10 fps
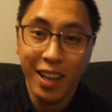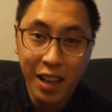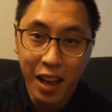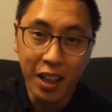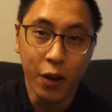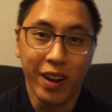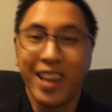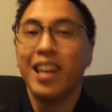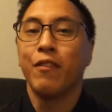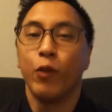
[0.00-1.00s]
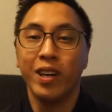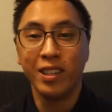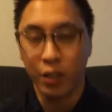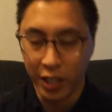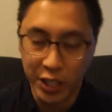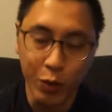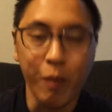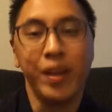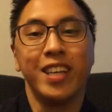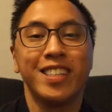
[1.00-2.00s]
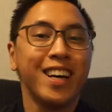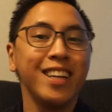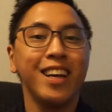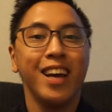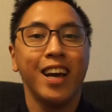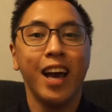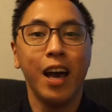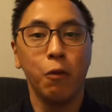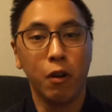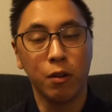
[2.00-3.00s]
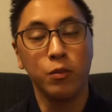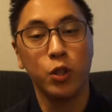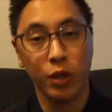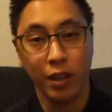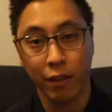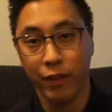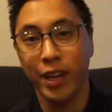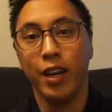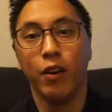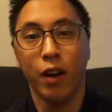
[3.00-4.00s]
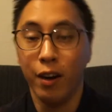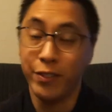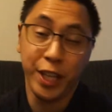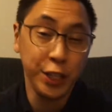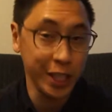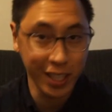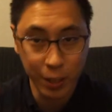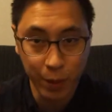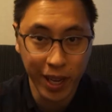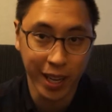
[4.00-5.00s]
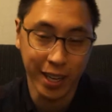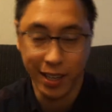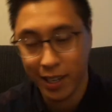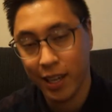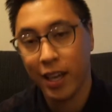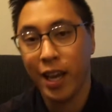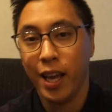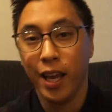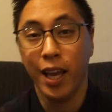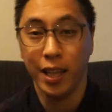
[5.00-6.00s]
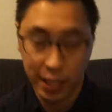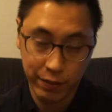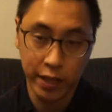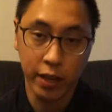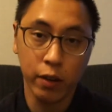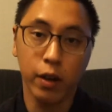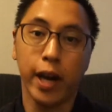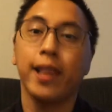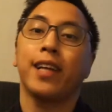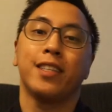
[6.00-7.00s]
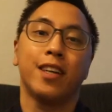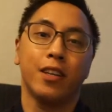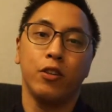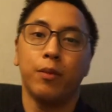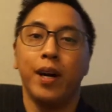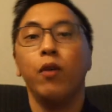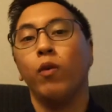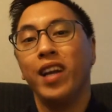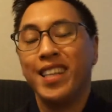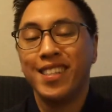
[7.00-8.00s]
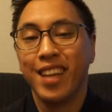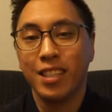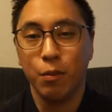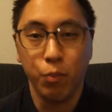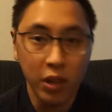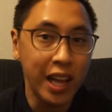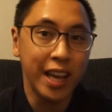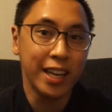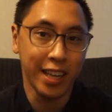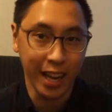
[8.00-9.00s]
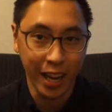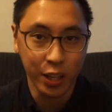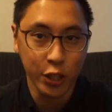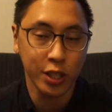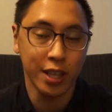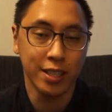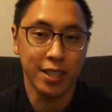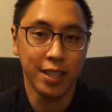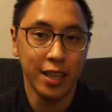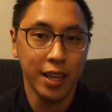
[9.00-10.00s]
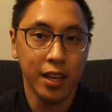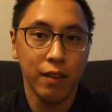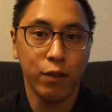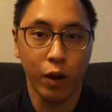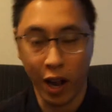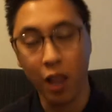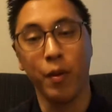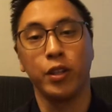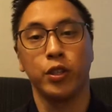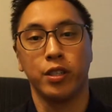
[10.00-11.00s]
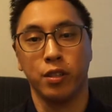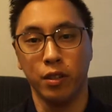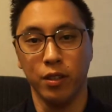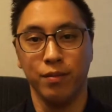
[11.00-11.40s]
Hello again everyone, konnichiwa minasan, and welcome to another video of Teaching in Japan. In this video, I'd like to talk to you about what it's like to plan an English lesson for elementary school.